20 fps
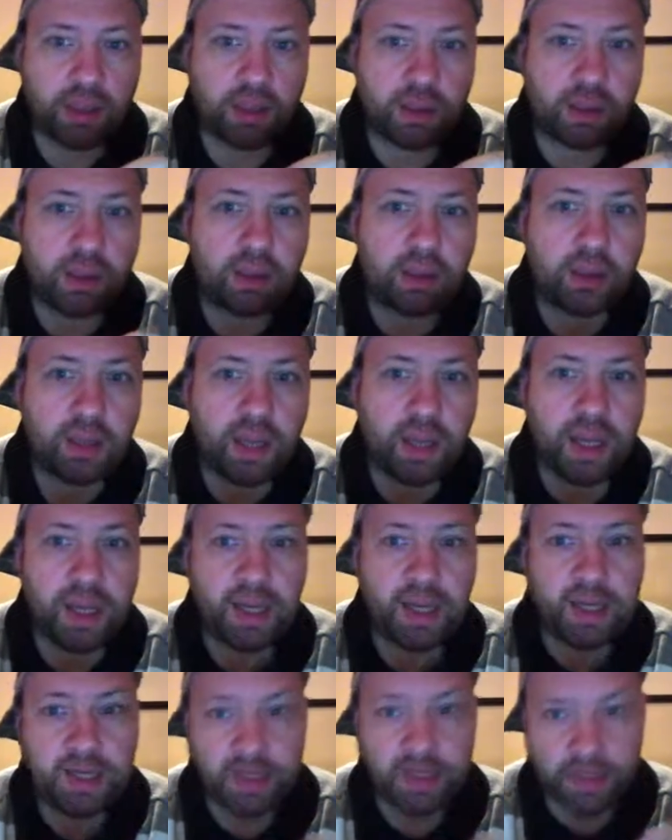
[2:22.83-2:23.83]
like
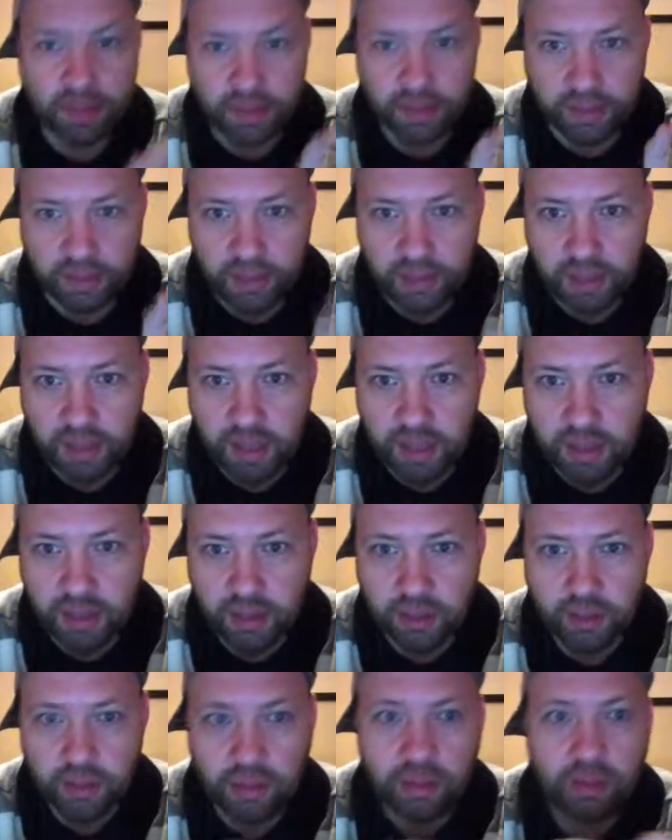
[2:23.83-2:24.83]
the lighting
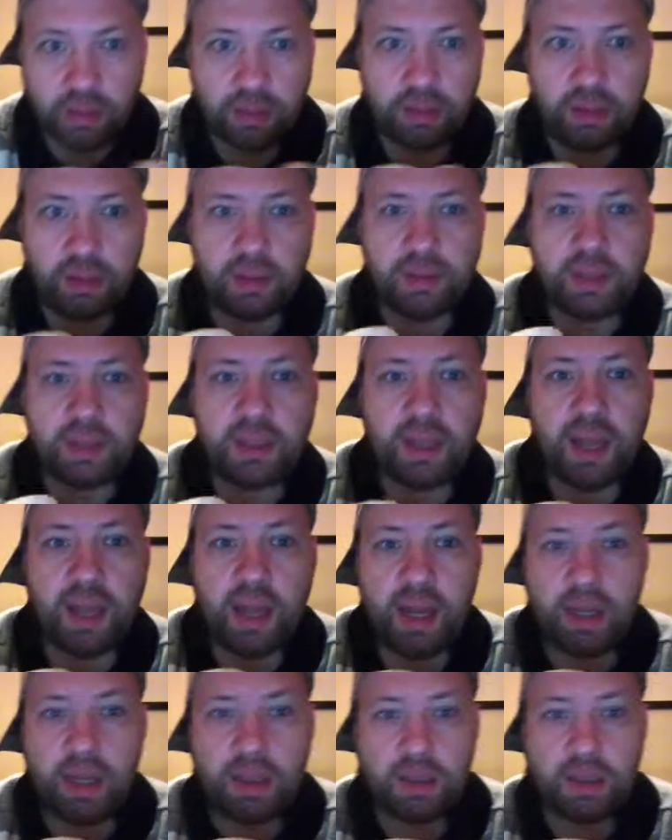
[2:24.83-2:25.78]
source and